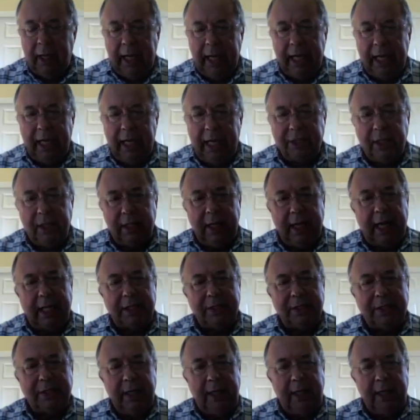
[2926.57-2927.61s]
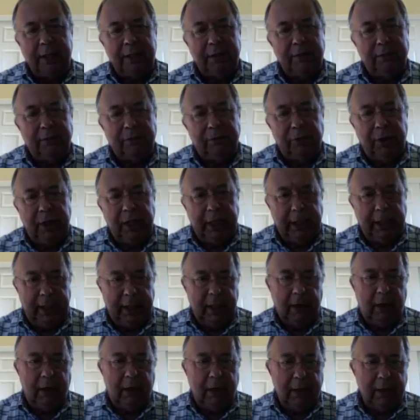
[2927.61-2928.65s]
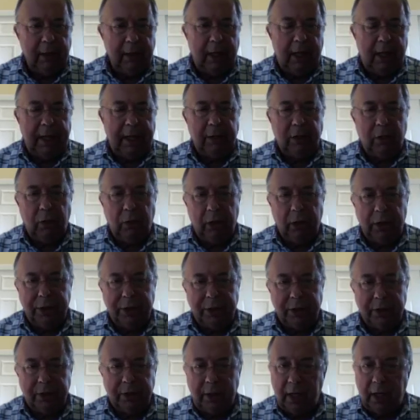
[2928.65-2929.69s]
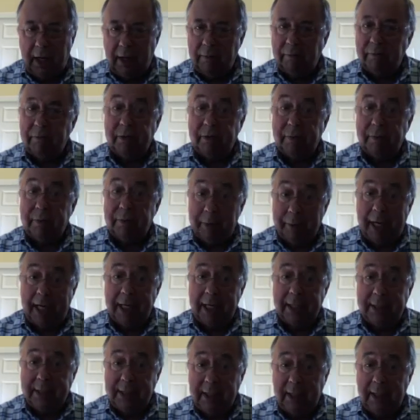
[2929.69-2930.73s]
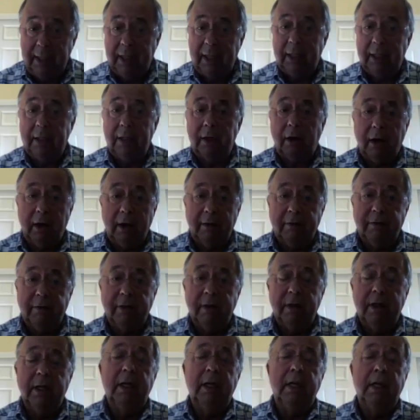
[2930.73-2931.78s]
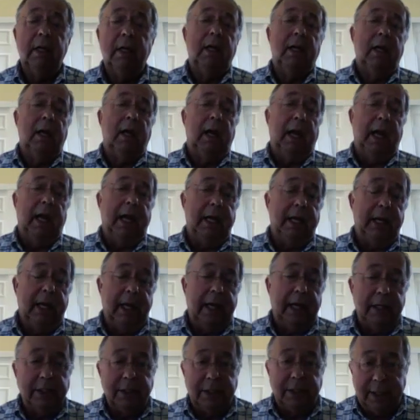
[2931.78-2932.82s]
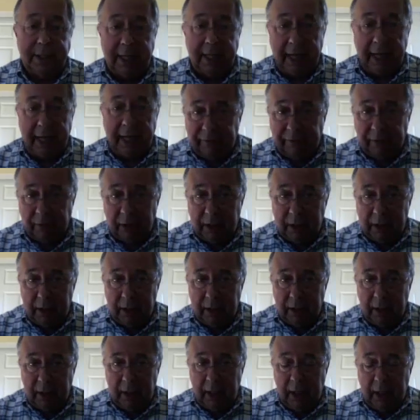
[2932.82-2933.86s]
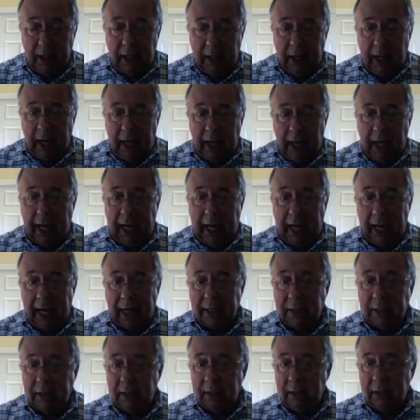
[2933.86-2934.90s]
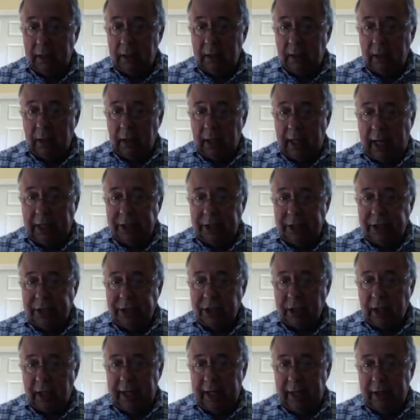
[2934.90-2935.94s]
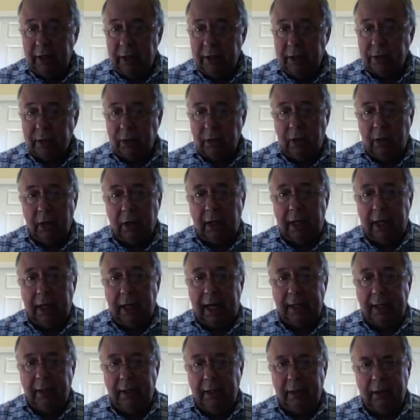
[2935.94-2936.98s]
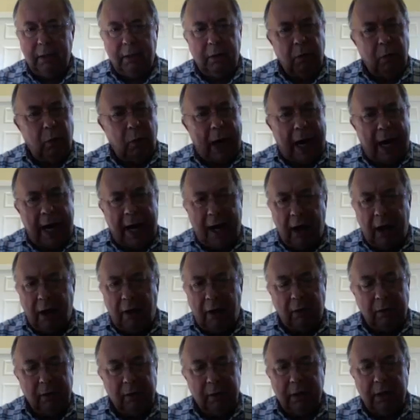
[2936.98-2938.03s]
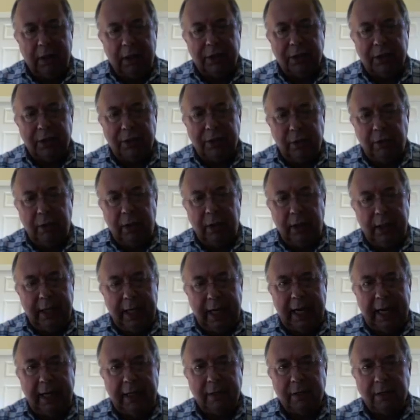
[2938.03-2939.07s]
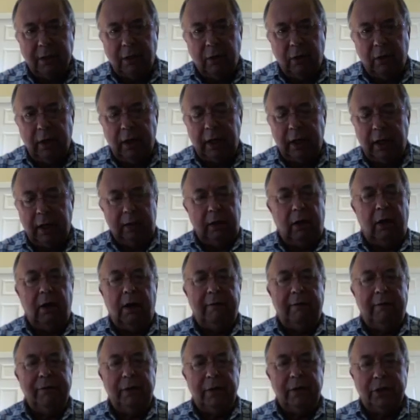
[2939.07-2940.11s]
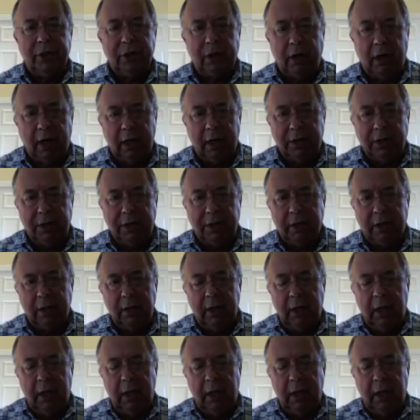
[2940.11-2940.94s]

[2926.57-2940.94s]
is that as these free online courses come from MIT and Harvard and, and Stanford, and legislators look at, wow, the student debt is going off the charts.